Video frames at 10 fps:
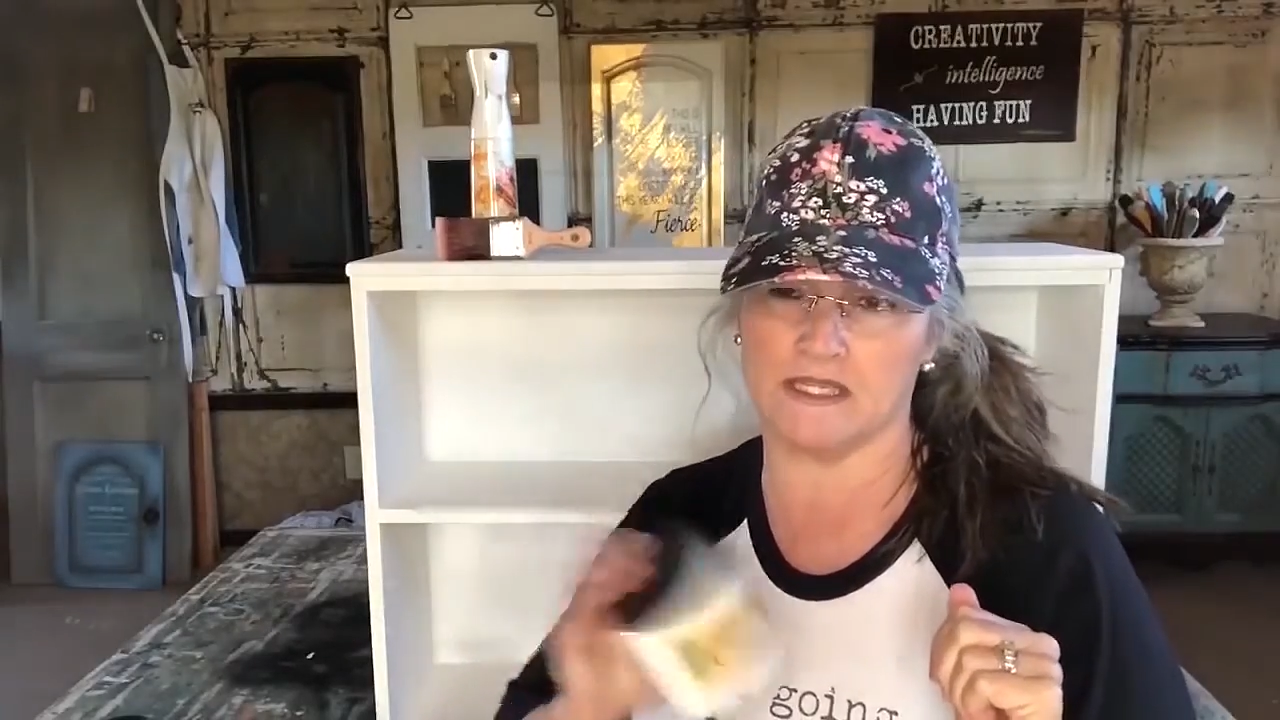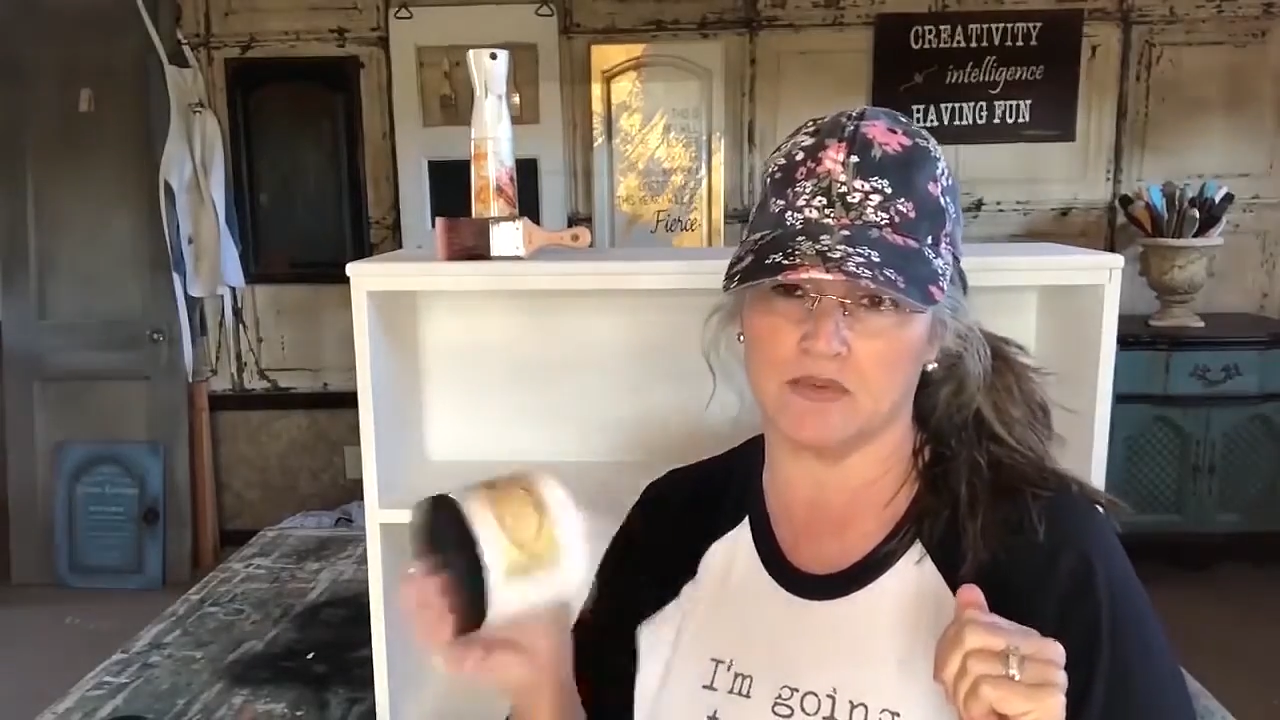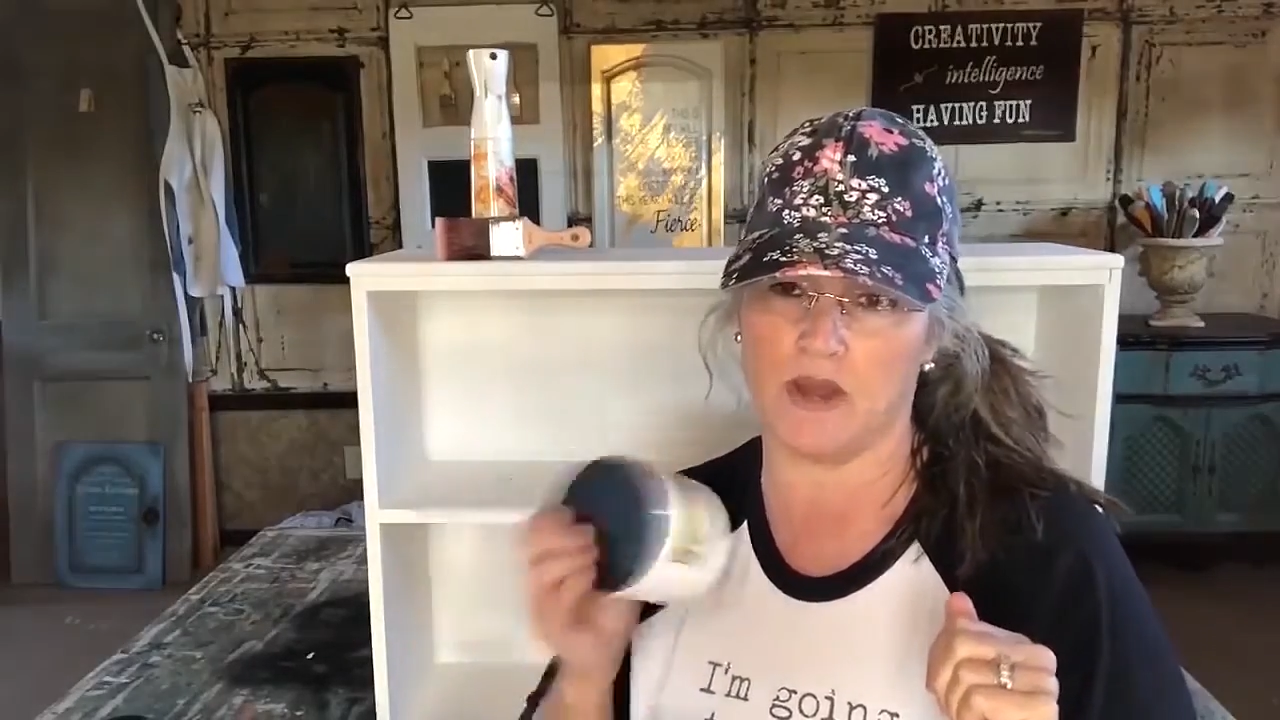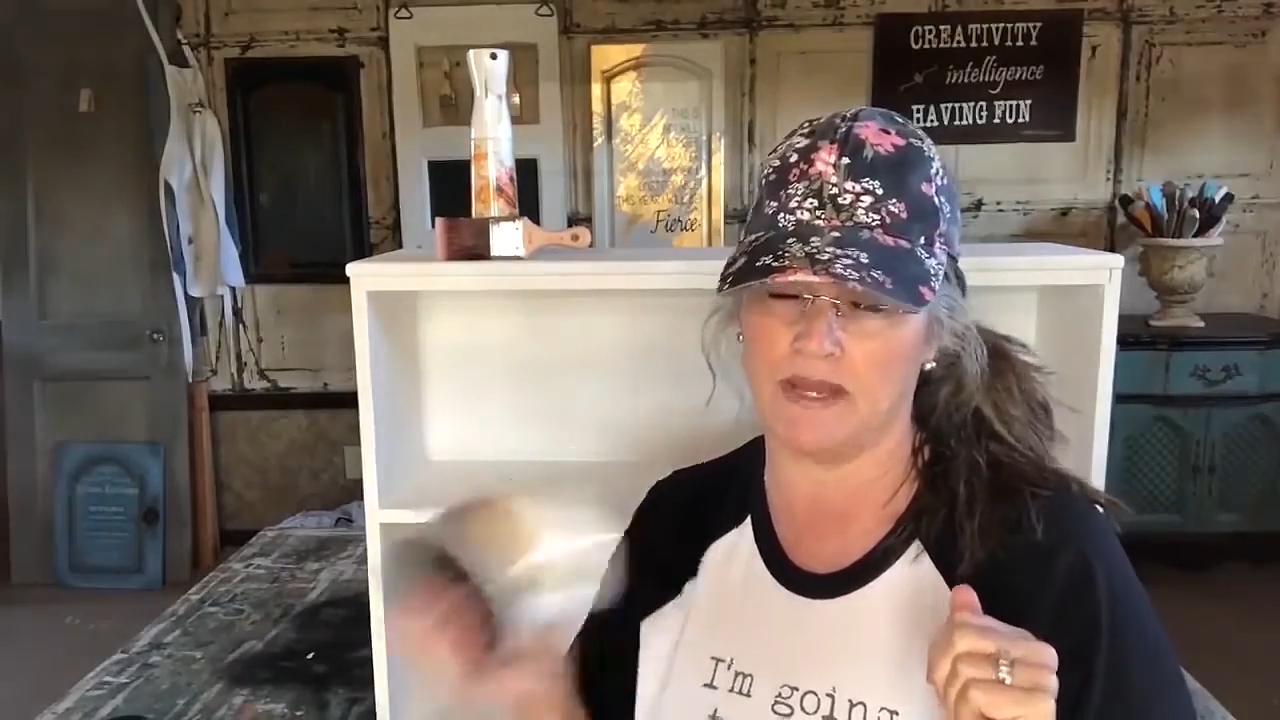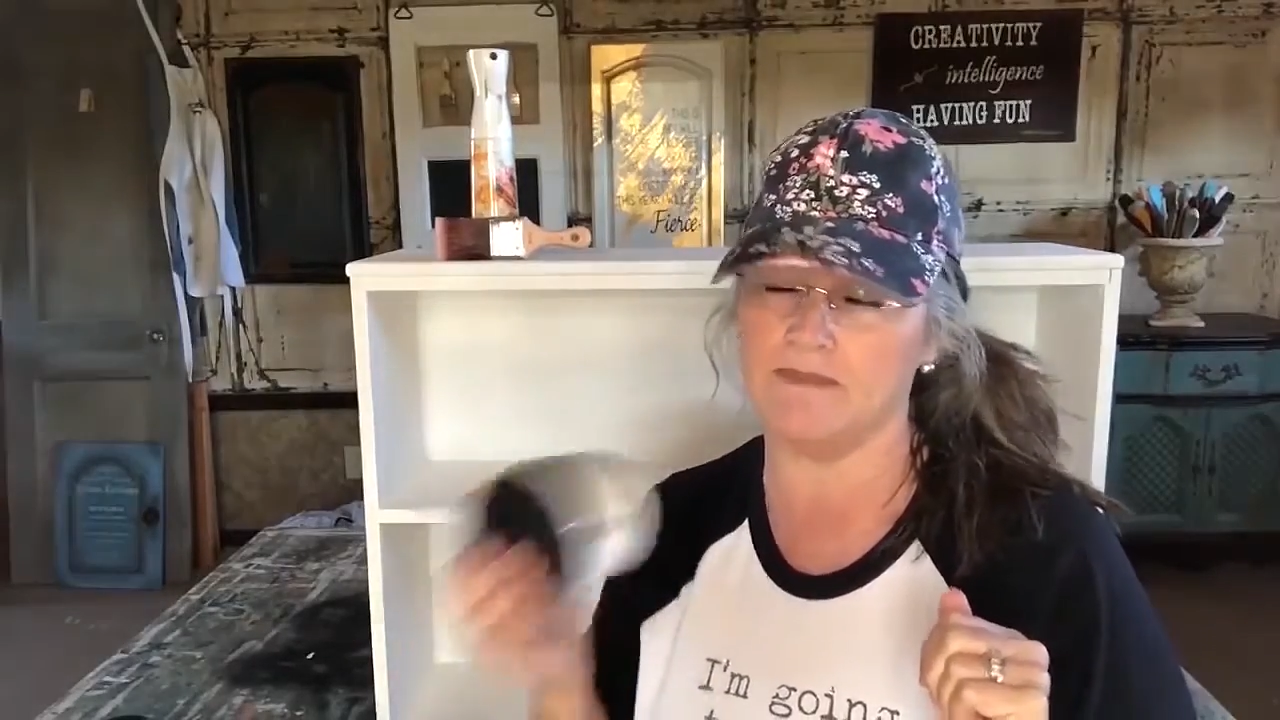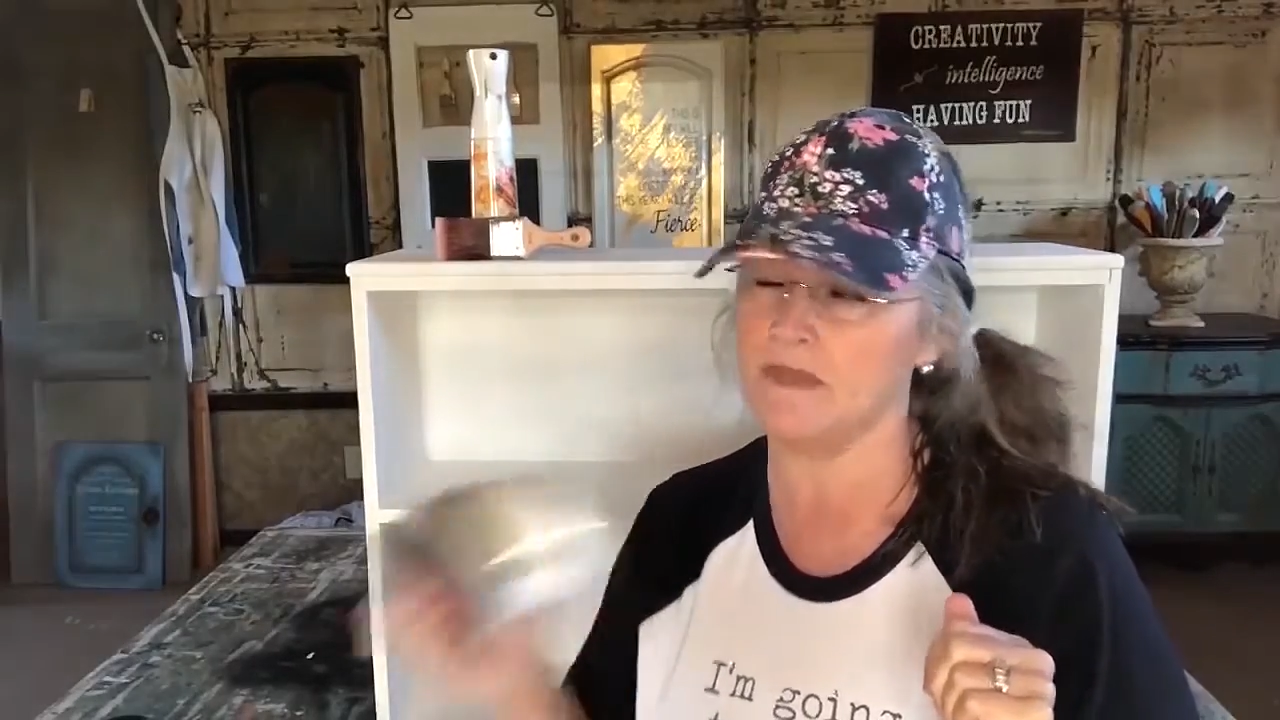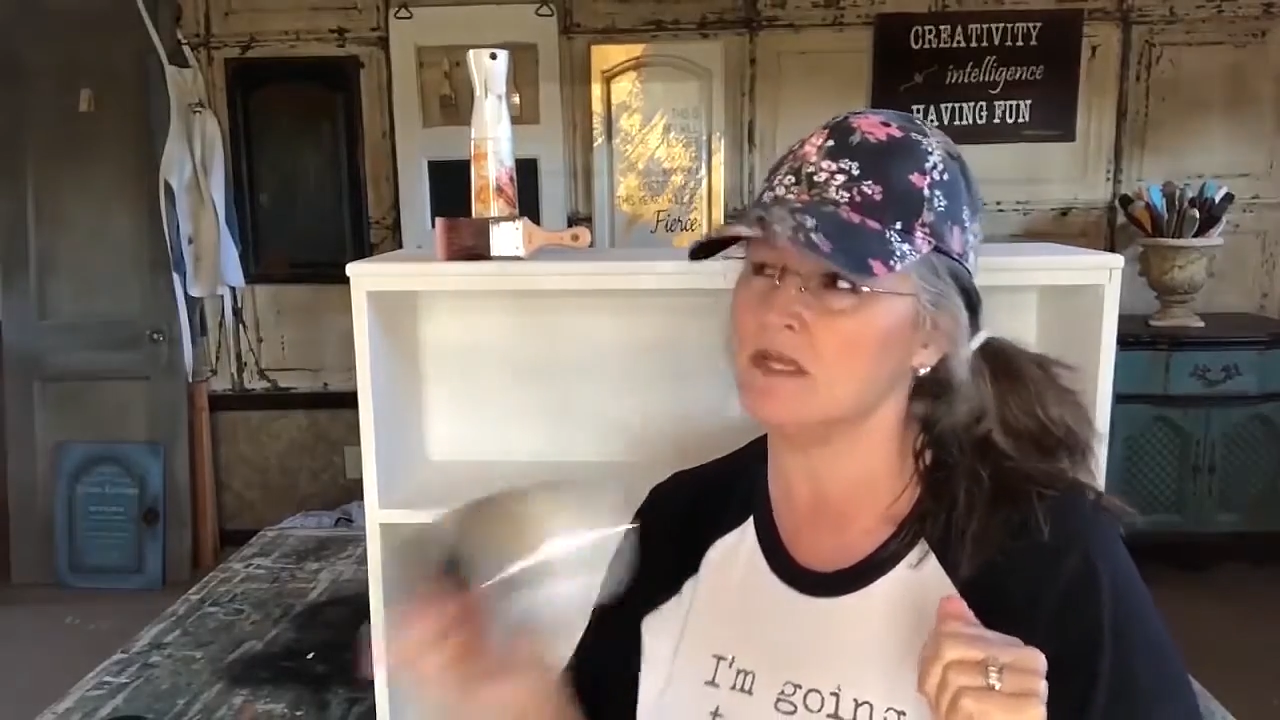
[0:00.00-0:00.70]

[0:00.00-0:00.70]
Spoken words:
this way.